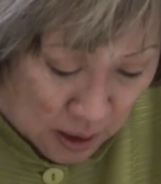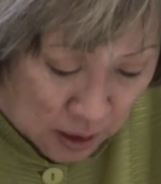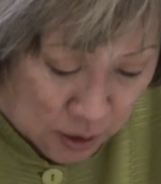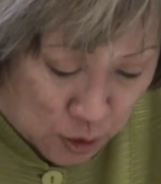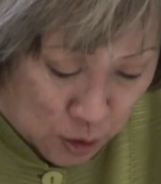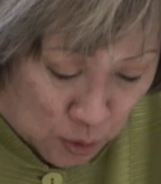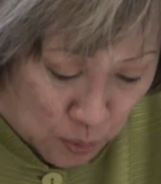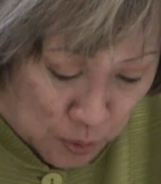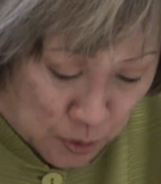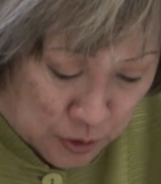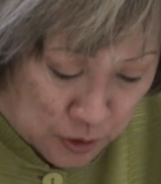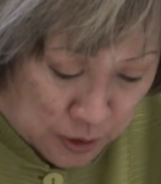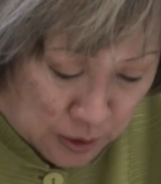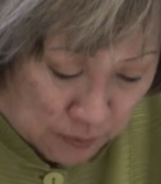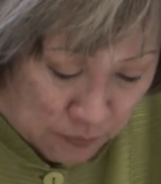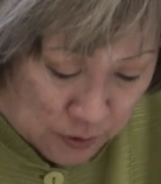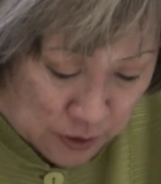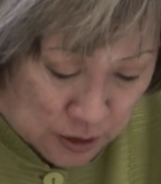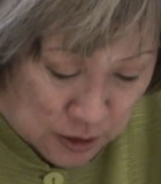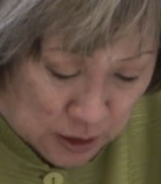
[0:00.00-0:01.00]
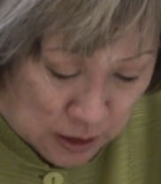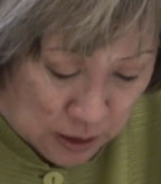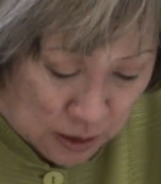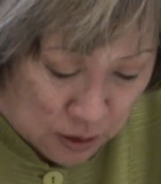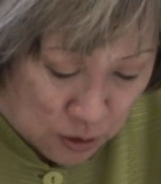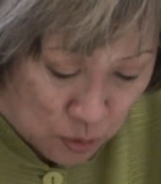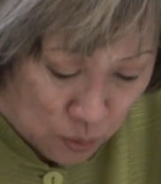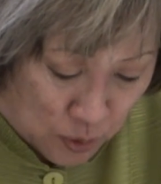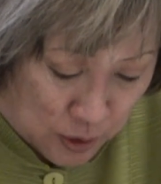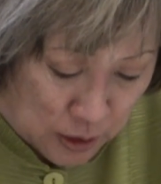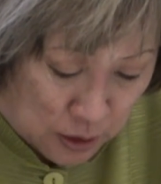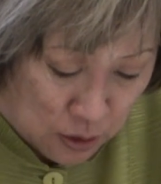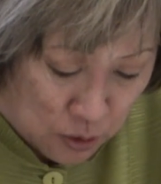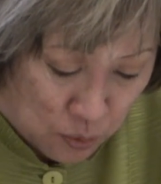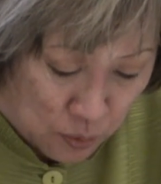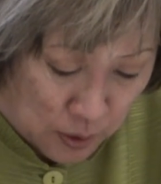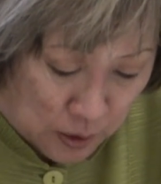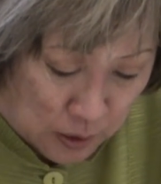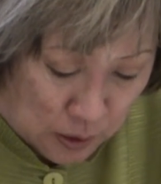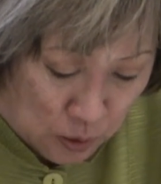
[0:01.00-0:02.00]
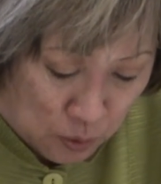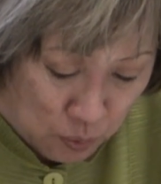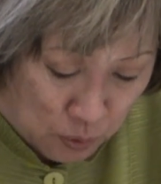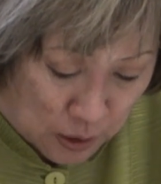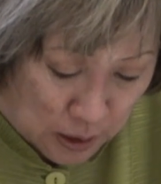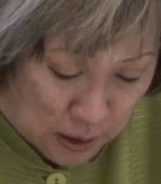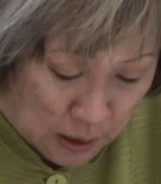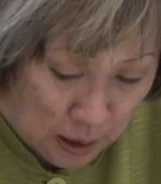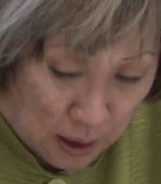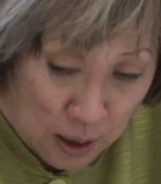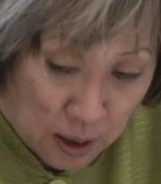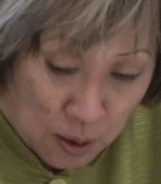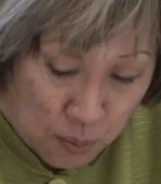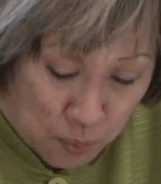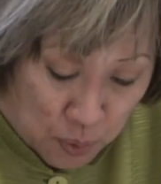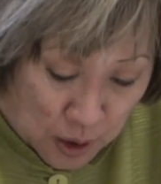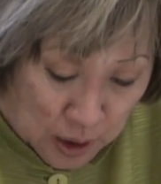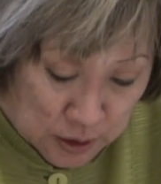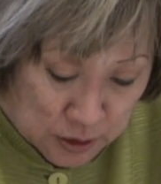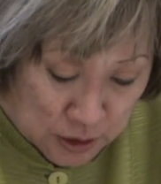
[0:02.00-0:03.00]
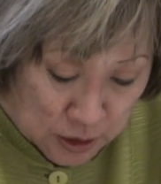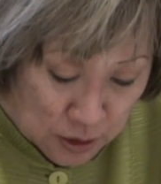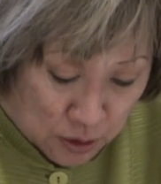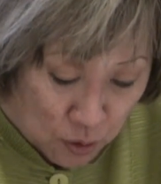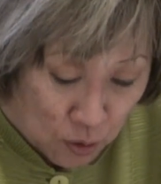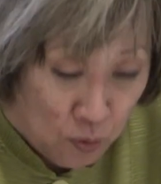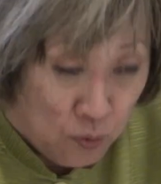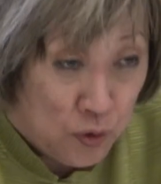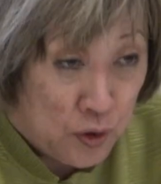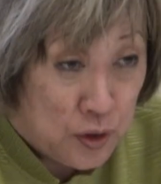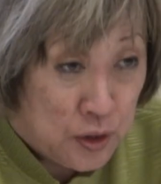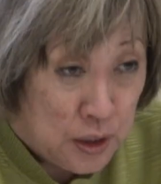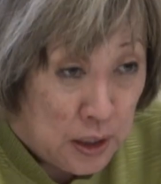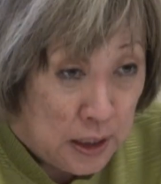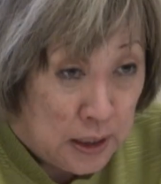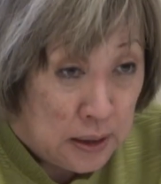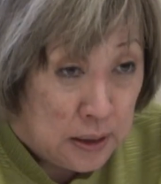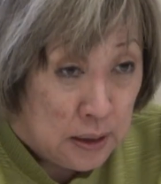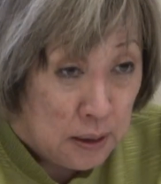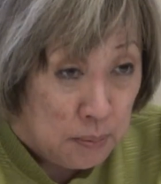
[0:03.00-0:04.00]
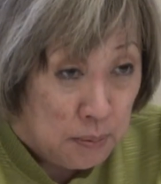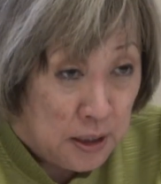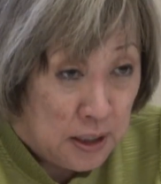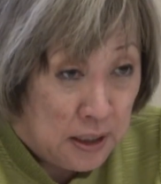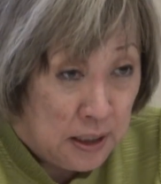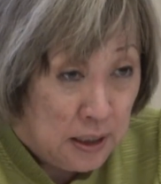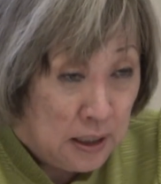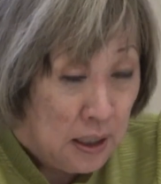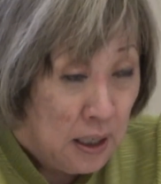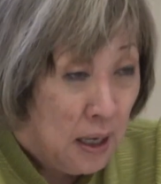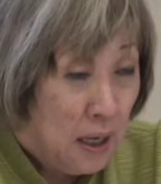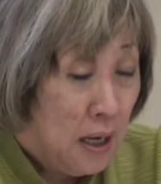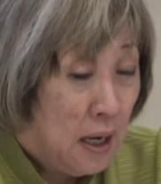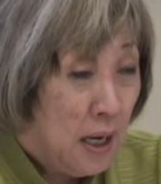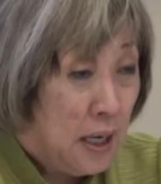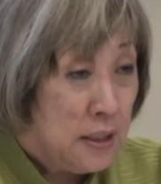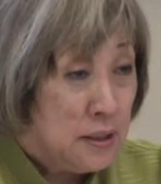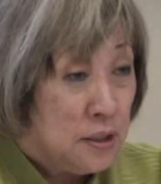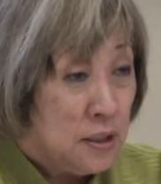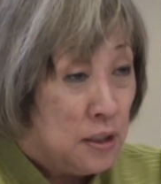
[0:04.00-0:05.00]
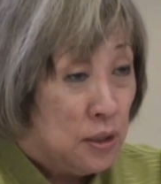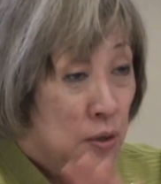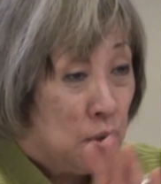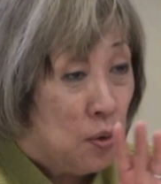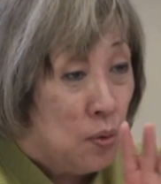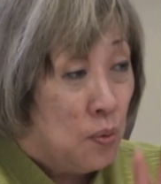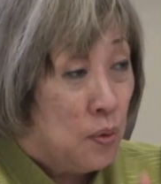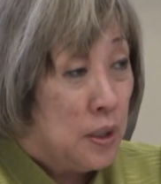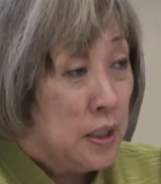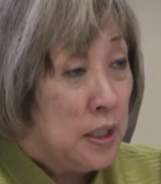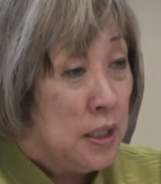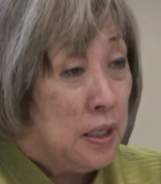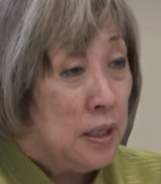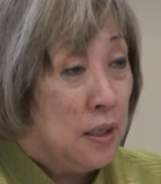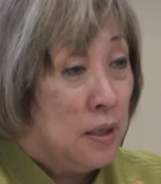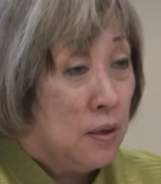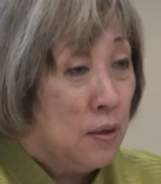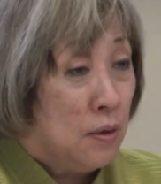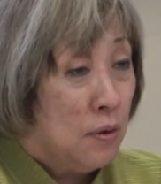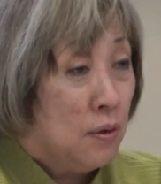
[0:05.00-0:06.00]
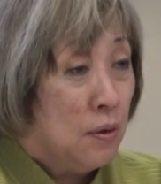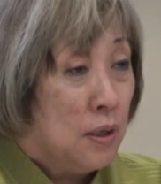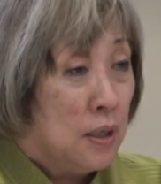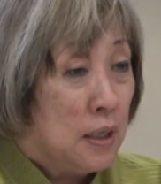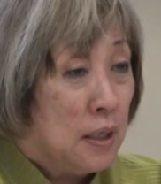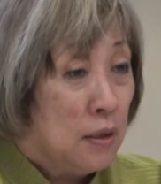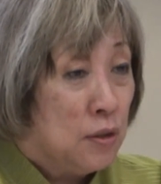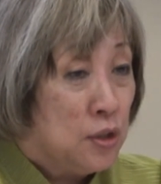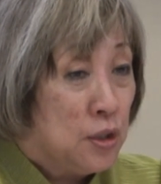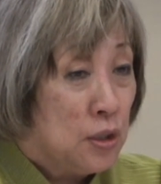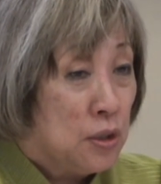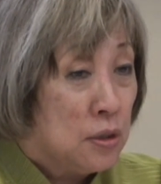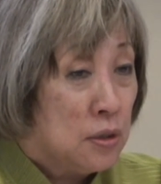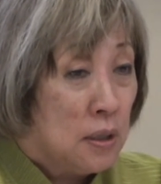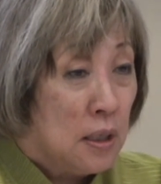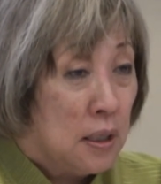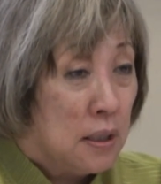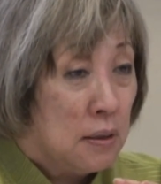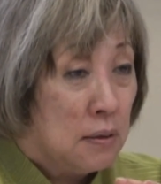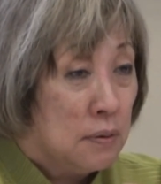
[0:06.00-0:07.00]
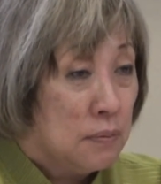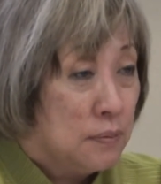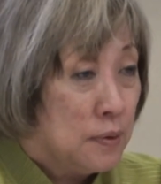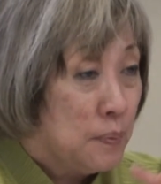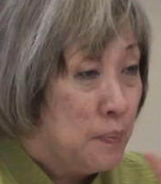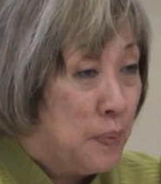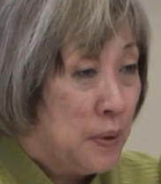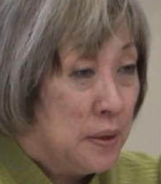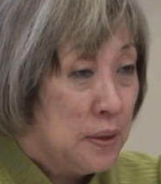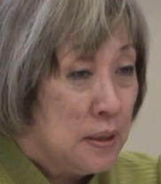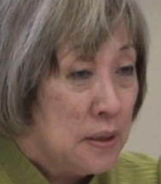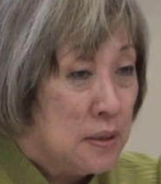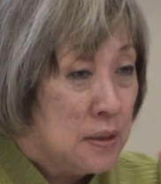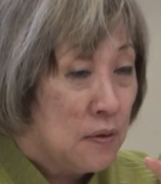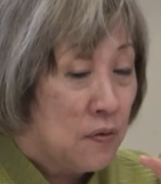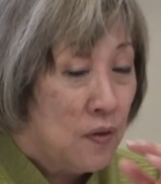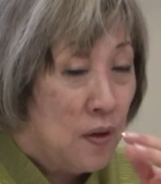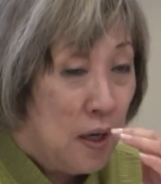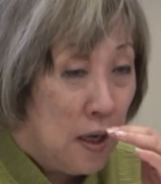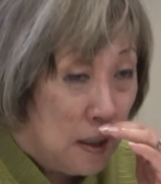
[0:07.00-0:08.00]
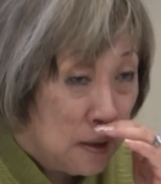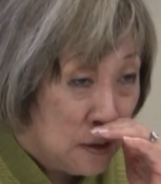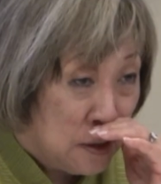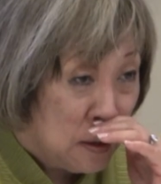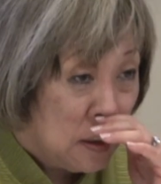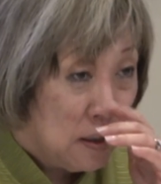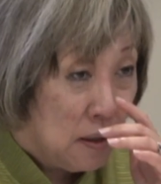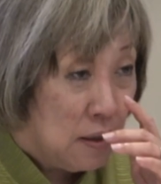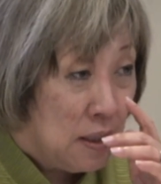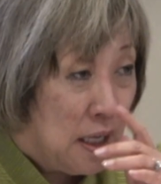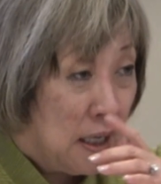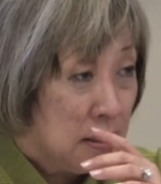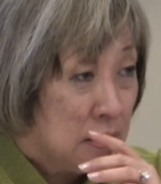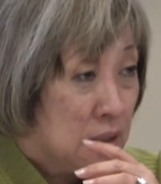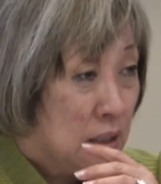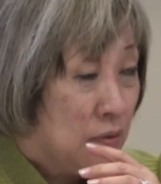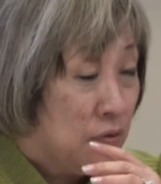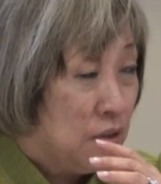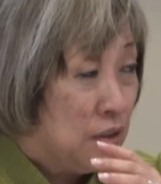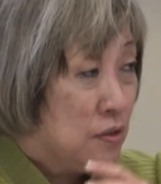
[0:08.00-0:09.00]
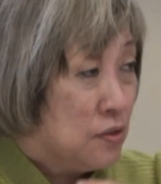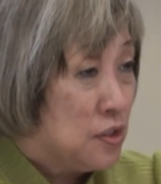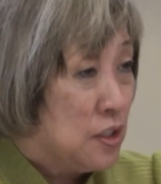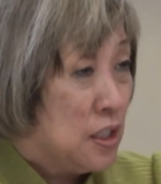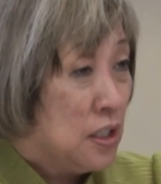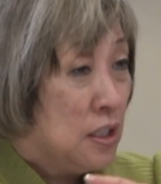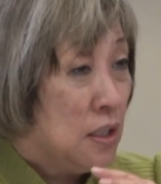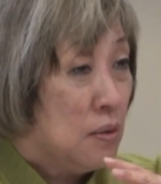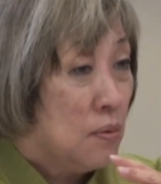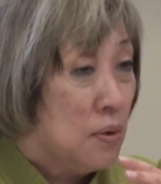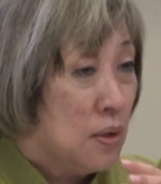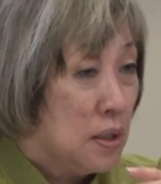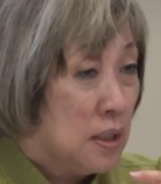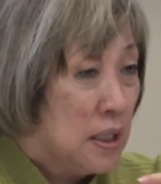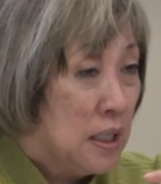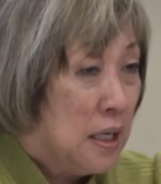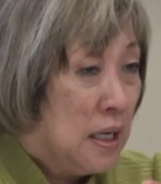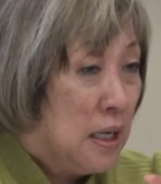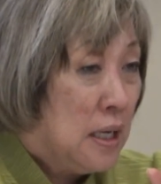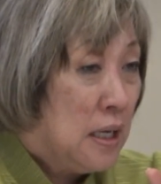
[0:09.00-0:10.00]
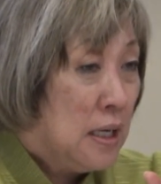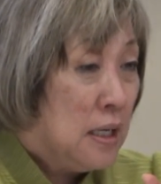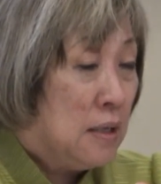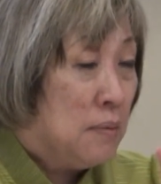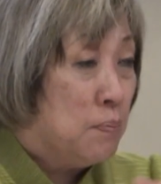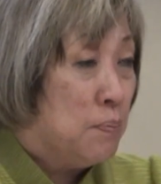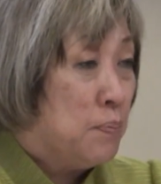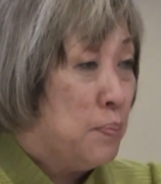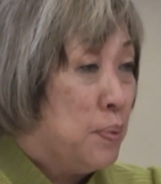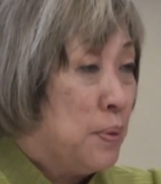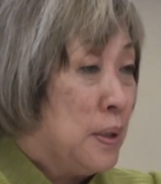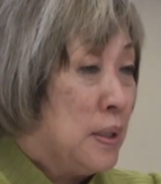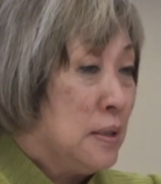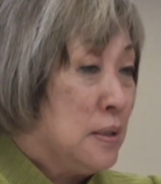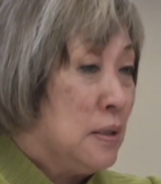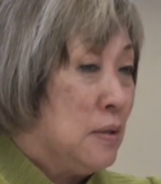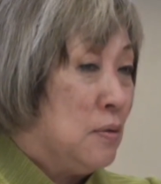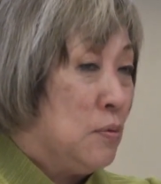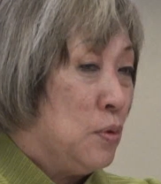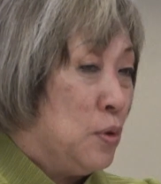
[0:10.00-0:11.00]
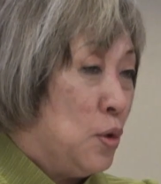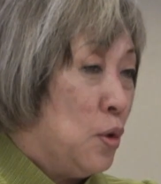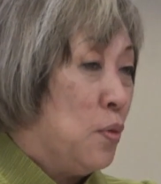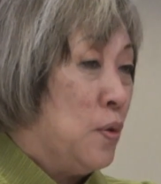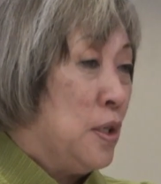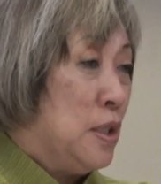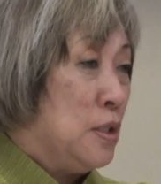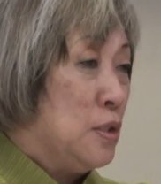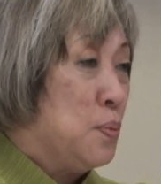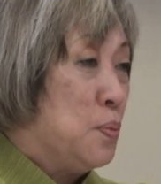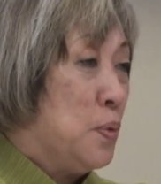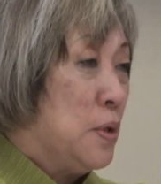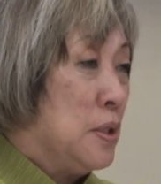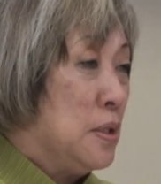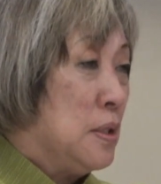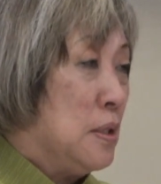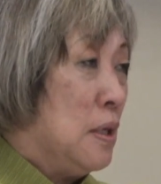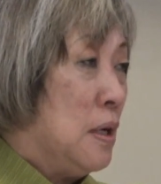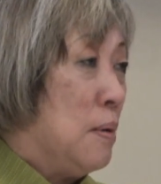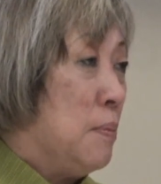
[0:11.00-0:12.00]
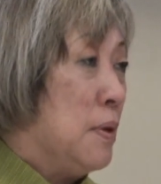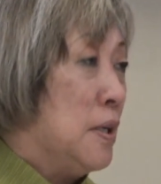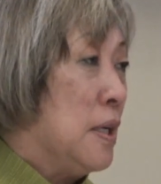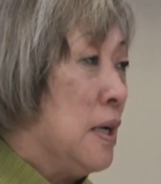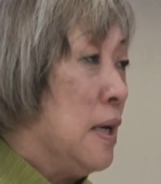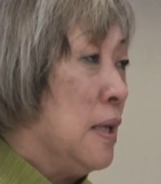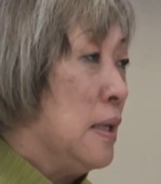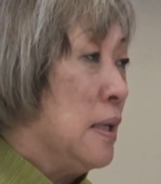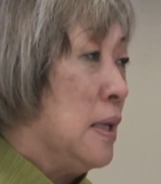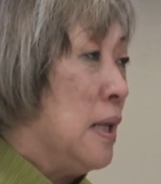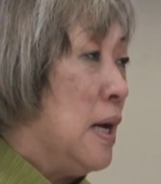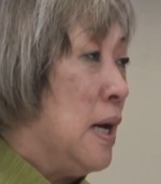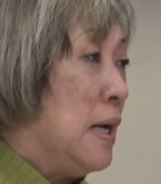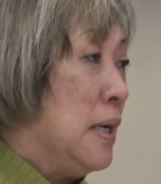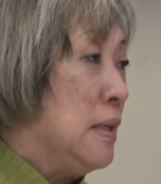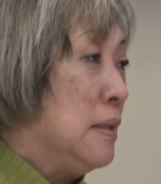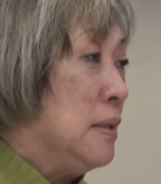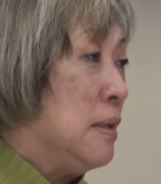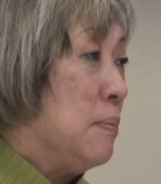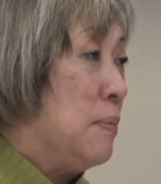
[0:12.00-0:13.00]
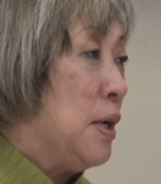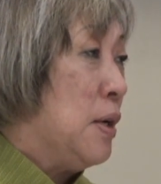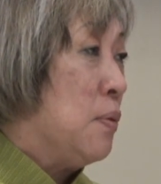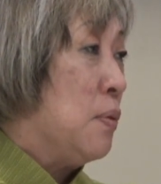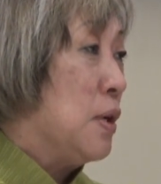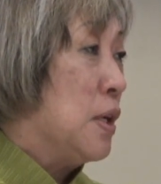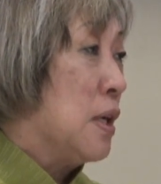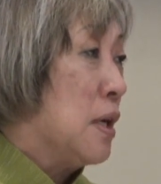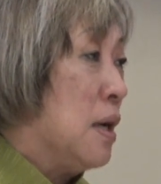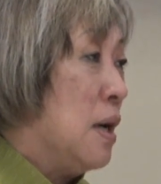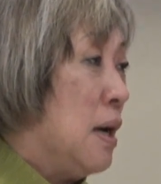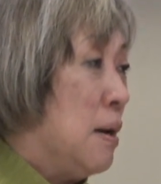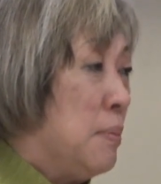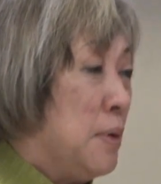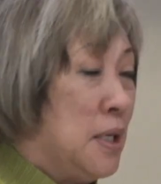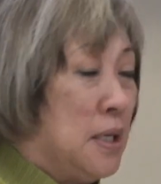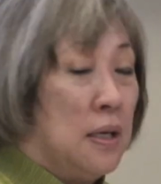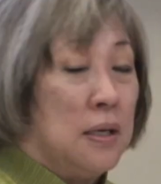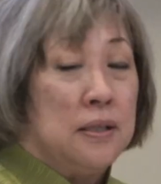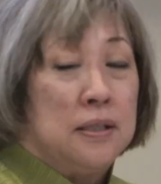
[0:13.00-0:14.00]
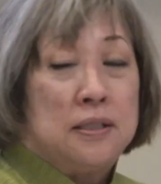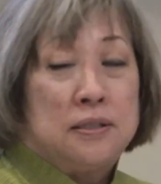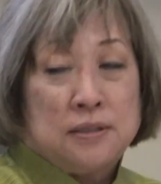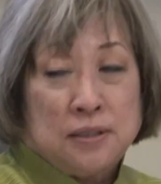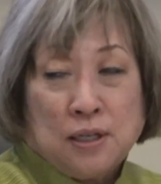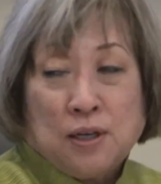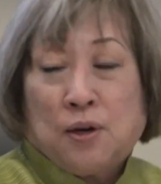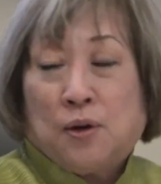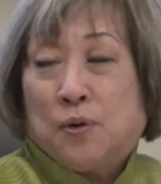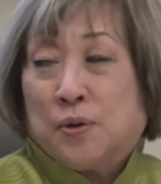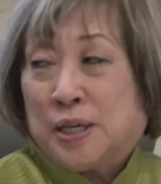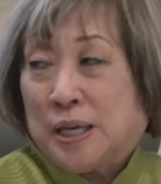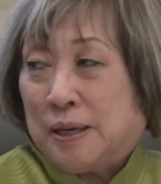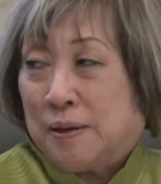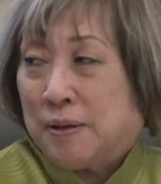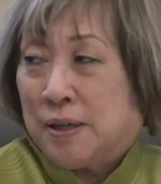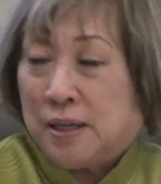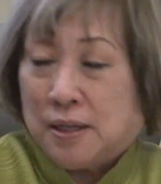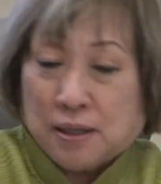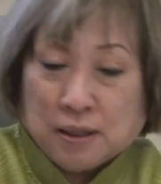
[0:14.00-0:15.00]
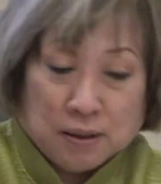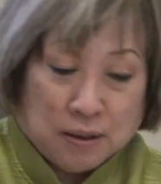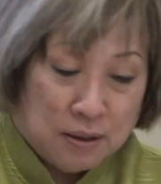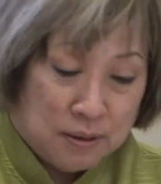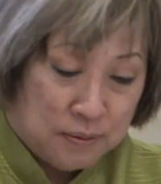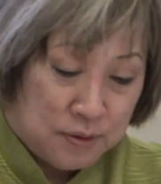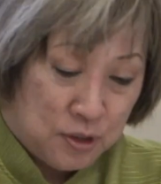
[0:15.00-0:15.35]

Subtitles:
October 17, 2023 Project Oversight Committee. I see no one here, and I'll just out of the abundance of caution, I'll ask if there's anyone in present. No one is present. How about online that might want to comment on this? Okay, Kika.